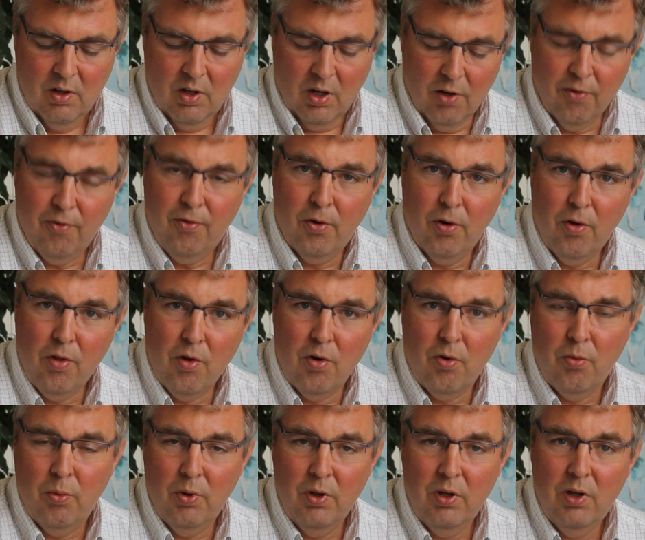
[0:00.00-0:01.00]
And
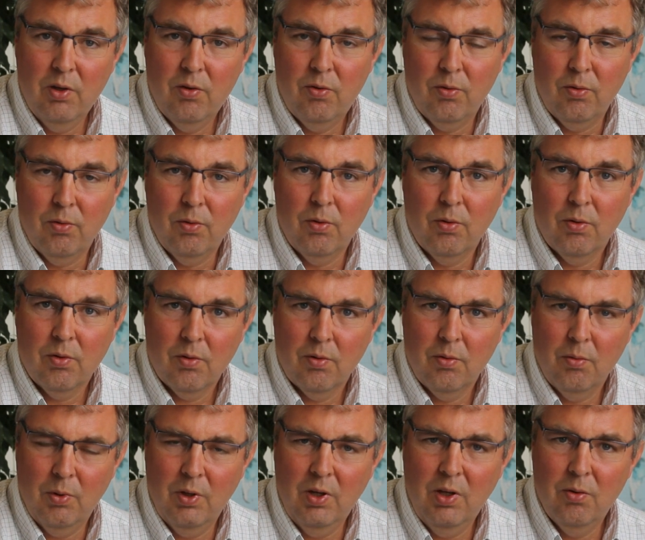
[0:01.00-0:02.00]
further, we need
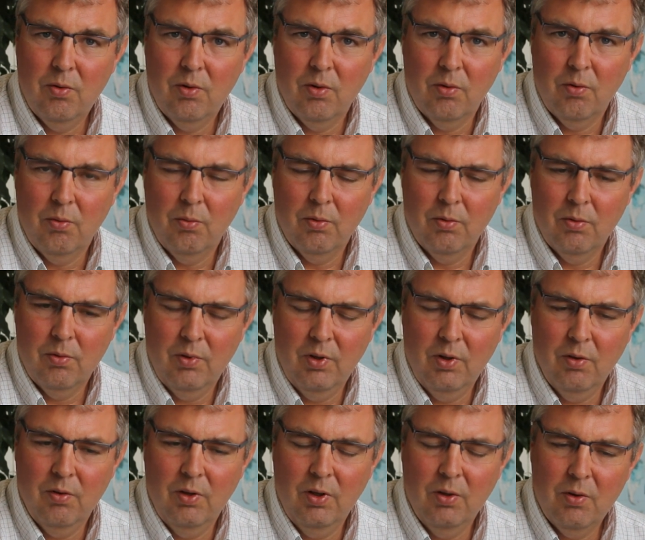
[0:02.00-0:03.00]

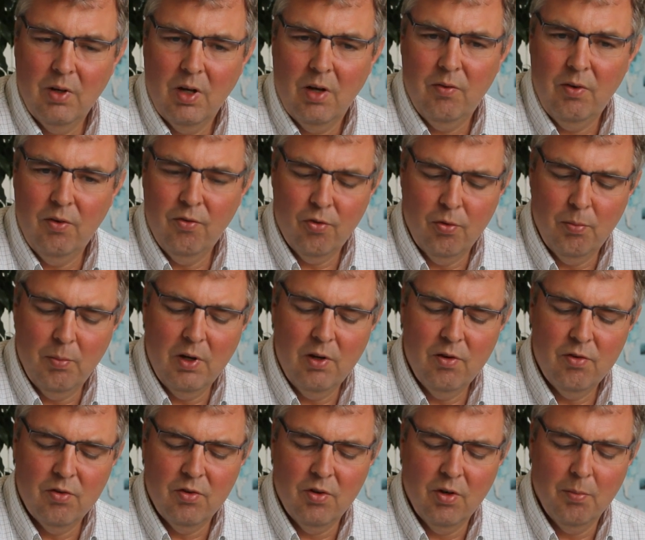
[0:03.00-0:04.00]
to have
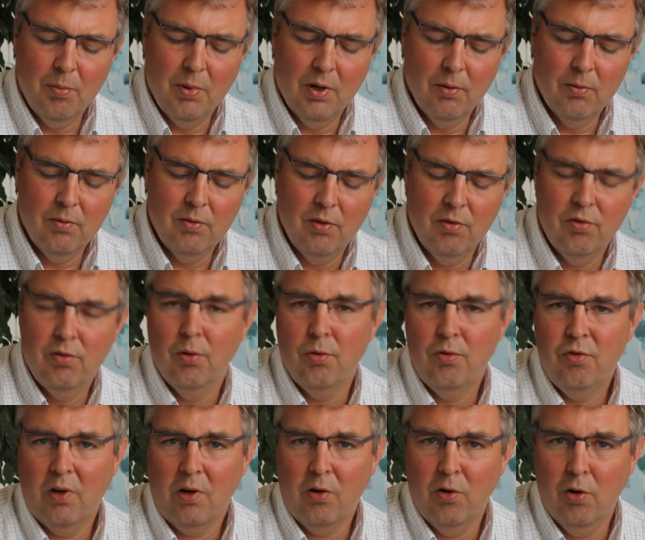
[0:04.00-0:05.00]
information about the
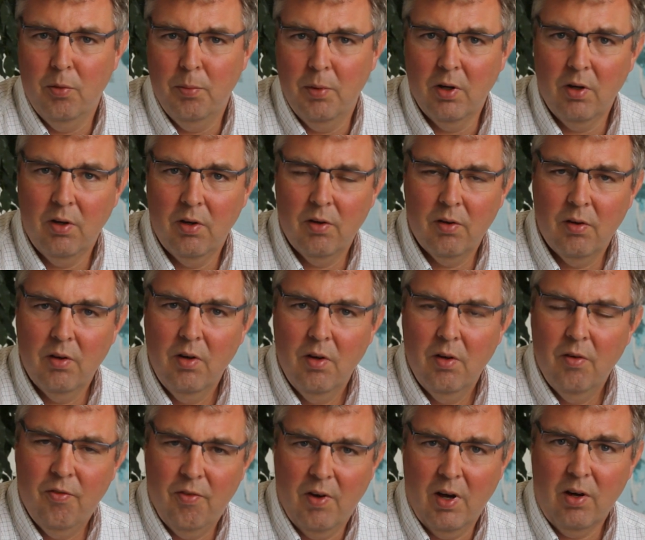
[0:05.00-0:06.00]
socioeconomic
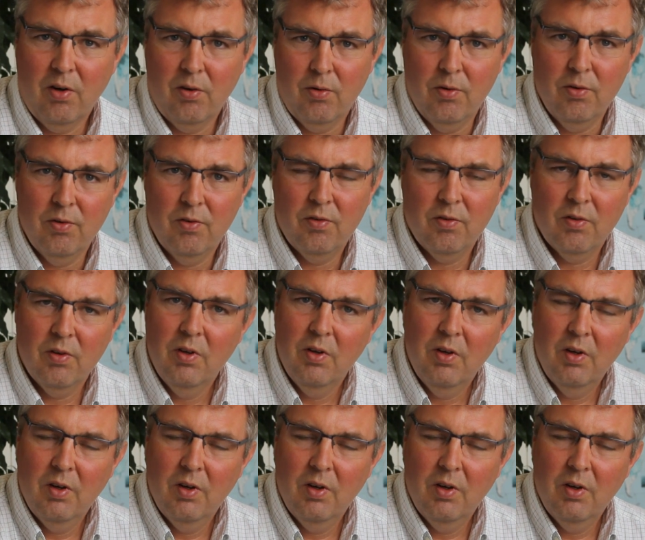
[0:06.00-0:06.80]
factors